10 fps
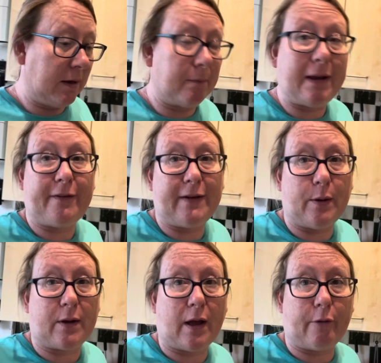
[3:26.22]

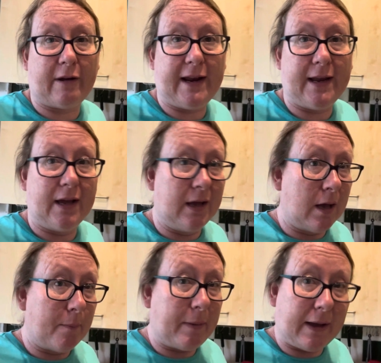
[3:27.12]
Mayflower curry,
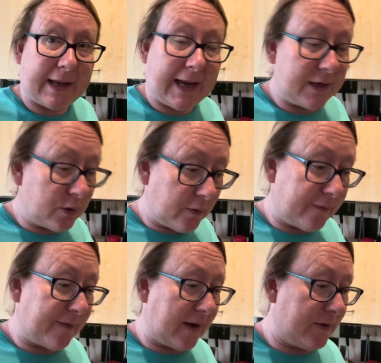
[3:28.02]
but I cannot
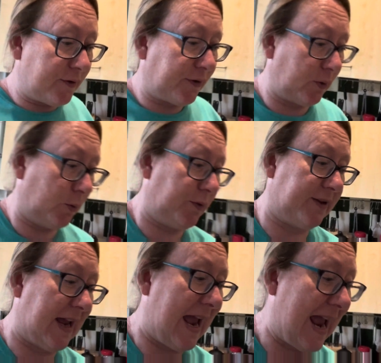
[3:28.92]
find the
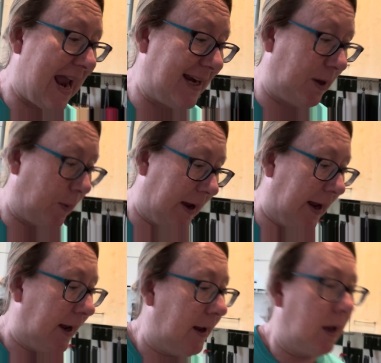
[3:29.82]
sauce anywhere,
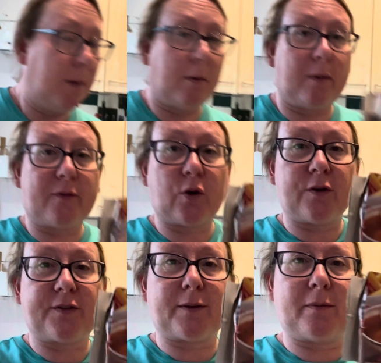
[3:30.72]
but we've got
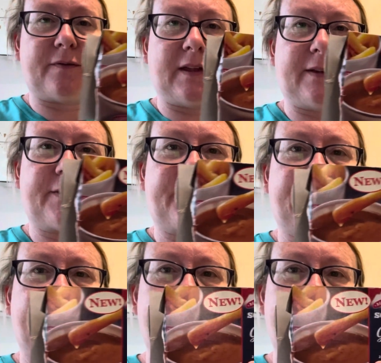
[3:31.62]
some of this,